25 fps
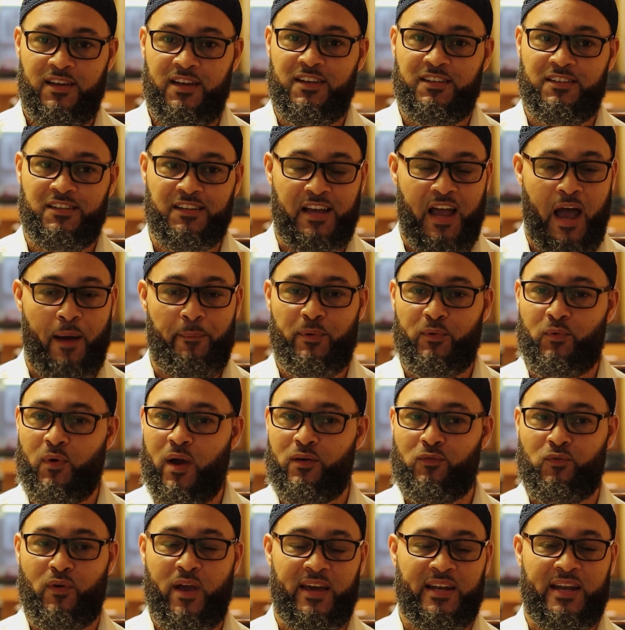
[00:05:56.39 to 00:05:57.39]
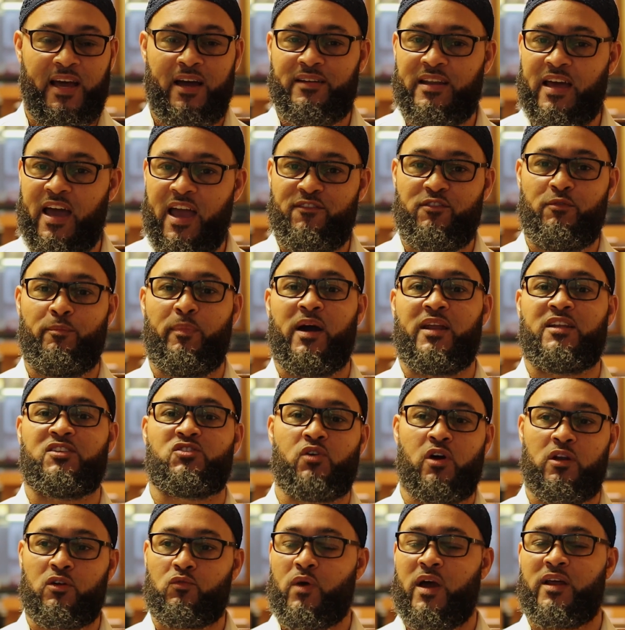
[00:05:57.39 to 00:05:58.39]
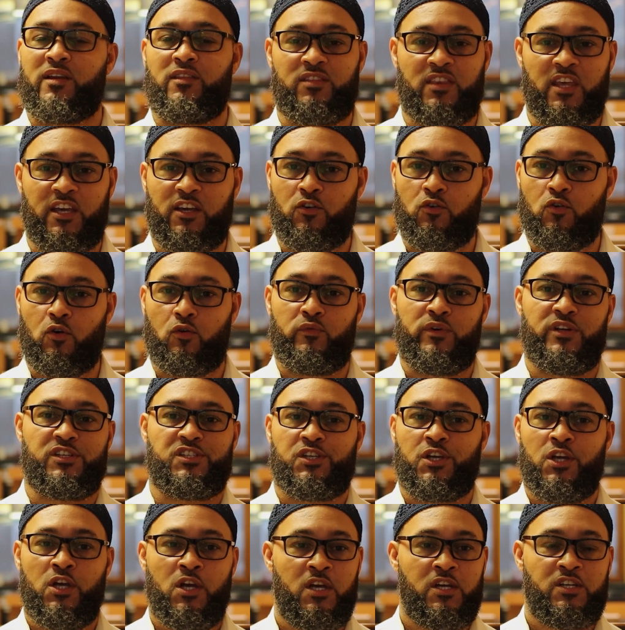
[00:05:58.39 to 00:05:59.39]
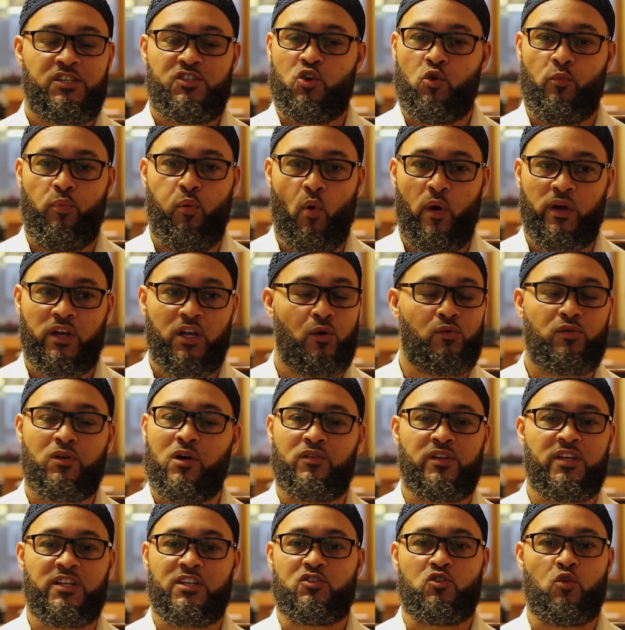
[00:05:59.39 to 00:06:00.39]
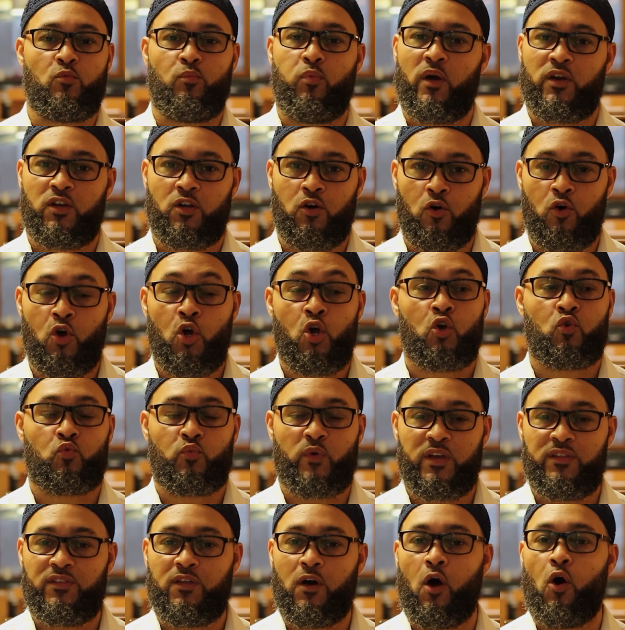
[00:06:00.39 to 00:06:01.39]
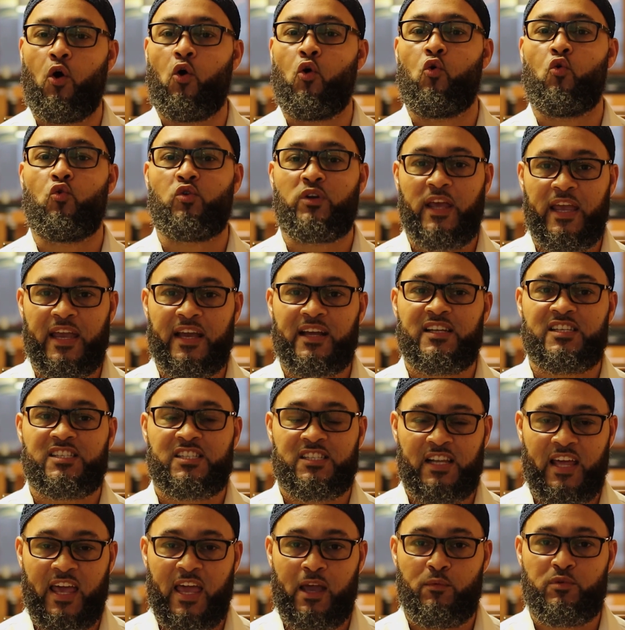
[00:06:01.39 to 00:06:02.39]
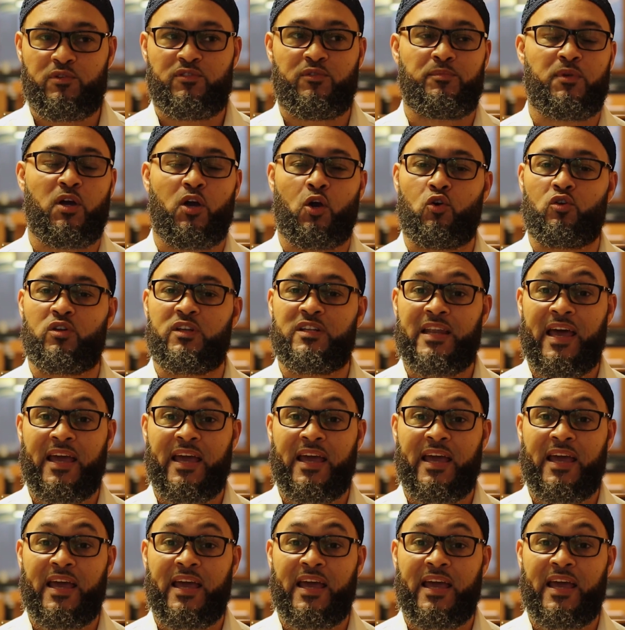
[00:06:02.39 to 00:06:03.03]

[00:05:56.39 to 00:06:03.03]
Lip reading: and the copyright ran out. Now everybody's trying to write Think and Grow Rich 2.0. Don't need a 2.0. Read the old English language from the early